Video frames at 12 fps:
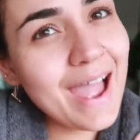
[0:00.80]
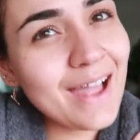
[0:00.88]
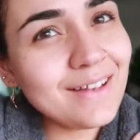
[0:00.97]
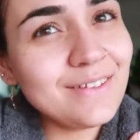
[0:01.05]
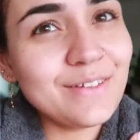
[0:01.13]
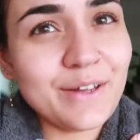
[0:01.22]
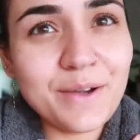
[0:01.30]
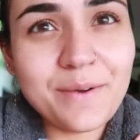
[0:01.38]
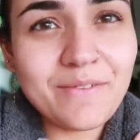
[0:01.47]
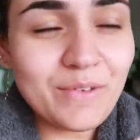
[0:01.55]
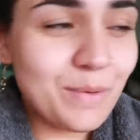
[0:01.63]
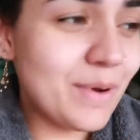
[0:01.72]
Hello
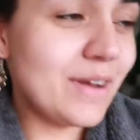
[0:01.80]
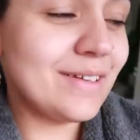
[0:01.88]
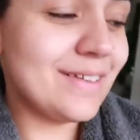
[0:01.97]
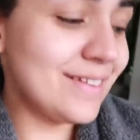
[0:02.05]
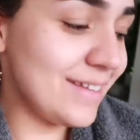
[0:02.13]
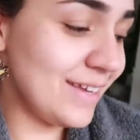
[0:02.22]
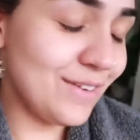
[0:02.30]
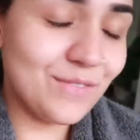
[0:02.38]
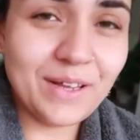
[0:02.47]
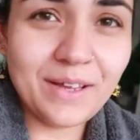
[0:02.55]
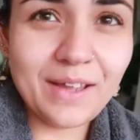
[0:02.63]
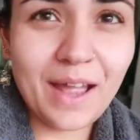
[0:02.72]
everyone, good
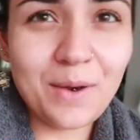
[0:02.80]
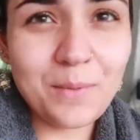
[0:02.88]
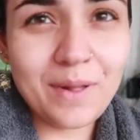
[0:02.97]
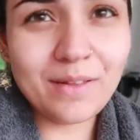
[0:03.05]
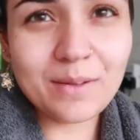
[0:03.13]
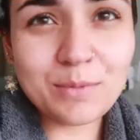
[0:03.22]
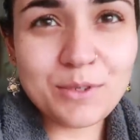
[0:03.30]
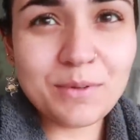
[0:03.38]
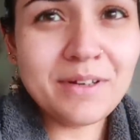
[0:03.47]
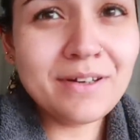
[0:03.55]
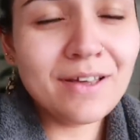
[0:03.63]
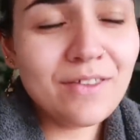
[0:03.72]
evening and welcome to
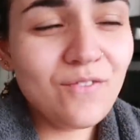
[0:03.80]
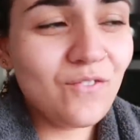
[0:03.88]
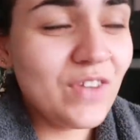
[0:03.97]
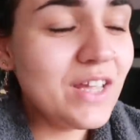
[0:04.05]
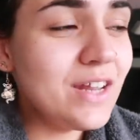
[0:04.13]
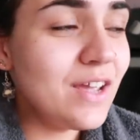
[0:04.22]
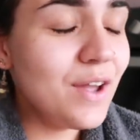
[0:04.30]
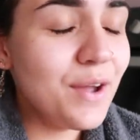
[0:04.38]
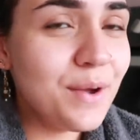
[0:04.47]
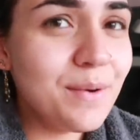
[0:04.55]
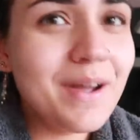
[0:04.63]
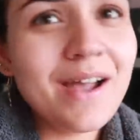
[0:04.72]
another
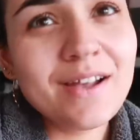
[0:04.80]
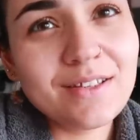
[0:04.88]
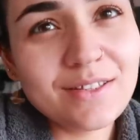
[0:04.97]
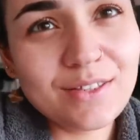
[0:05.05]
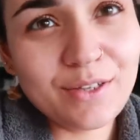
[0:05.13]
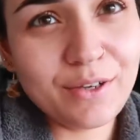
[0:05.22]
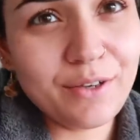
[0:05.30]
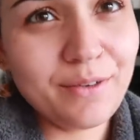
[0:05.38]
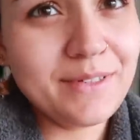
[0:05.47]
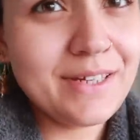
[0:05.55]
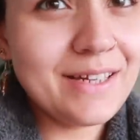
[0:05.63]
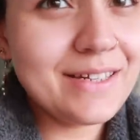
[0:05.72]
video.
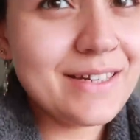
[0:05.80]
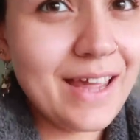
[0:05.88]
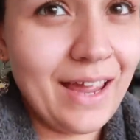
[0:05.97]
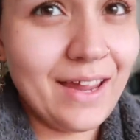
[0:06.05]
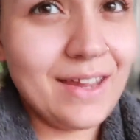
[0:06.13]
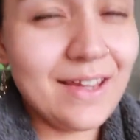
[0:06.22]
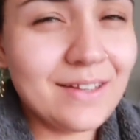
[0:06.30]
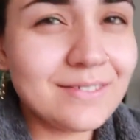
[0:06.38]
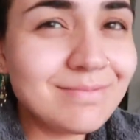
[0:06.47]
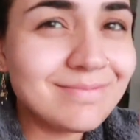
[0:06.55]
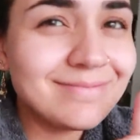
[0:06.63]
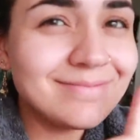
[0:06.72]
So today
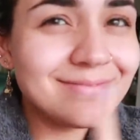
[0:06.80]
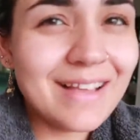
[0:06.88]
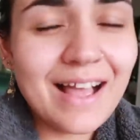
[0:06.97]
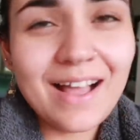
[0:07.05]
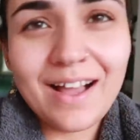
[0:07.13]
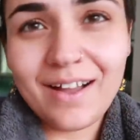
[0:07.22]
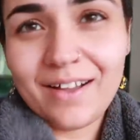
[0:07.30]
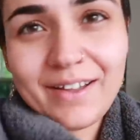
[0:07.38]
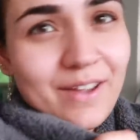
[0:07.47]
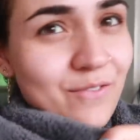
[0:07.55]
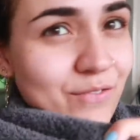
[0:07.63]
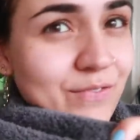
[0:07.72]
I
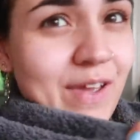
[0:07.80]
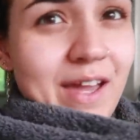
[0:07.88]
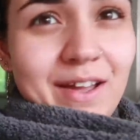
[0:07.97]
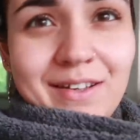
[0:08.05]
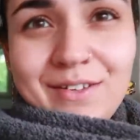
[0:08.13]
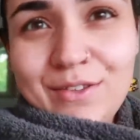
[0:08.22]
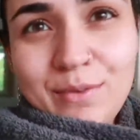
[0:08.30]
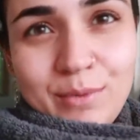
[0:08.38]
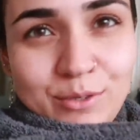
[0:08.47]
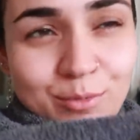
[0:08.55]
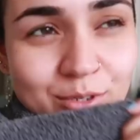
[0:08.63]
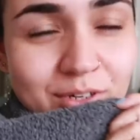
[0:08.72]
have had the
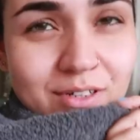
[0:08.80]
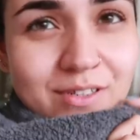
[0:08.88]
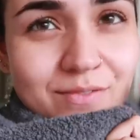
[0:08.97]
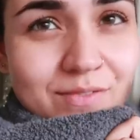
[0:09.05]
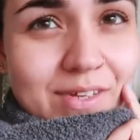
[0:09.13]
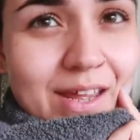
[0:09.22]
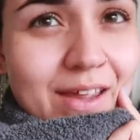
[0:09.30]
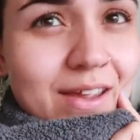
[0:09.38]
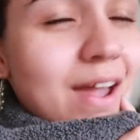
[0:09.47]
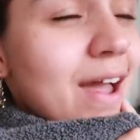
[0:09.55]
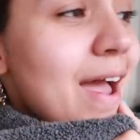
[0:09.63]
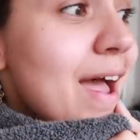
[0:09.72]
most productive day
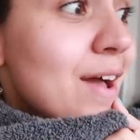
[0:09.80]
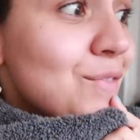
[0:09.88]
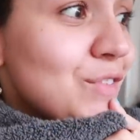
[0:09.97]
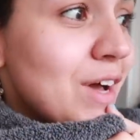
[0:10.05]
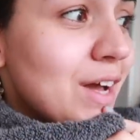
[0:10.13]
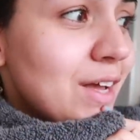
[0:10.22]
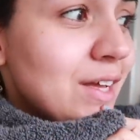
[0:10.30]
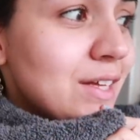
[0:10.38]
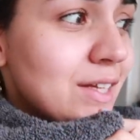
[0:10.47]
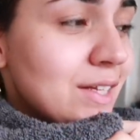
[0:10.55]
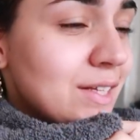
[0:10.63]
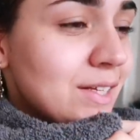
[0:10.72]
ever.
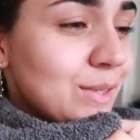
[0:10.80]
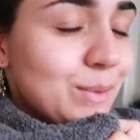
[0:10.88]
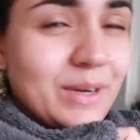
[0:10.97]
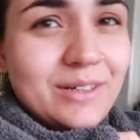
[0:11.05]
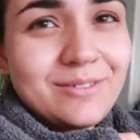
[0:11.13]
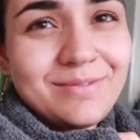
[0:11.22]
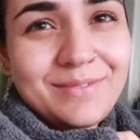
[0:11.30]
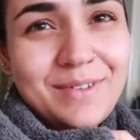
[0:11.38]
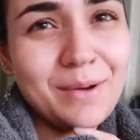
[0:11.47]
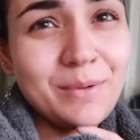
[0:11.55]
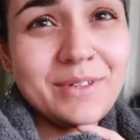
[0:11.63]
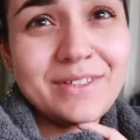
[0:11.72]
Well,
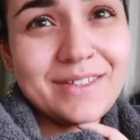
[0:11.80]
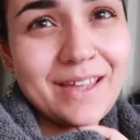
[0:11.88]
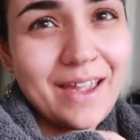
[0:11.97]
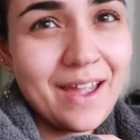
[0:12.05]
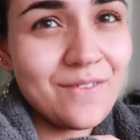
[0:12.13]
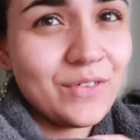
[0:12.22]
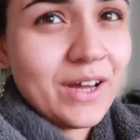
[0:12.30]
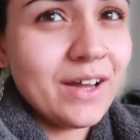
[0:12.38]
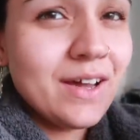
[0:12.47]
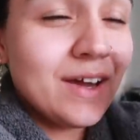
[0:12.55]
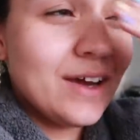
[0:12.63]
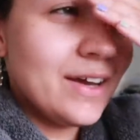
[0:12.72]
I wouldn't say ever,
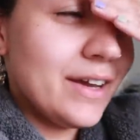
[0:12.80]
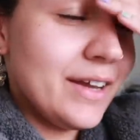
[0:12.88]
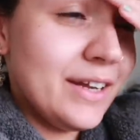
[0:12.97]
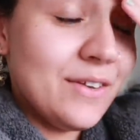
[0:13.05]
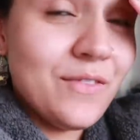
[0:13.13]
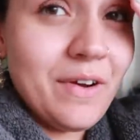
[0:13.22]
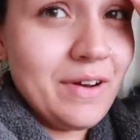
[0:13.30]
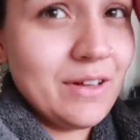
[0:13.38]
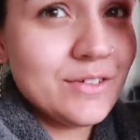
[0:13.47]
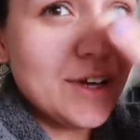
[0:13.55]
in a very long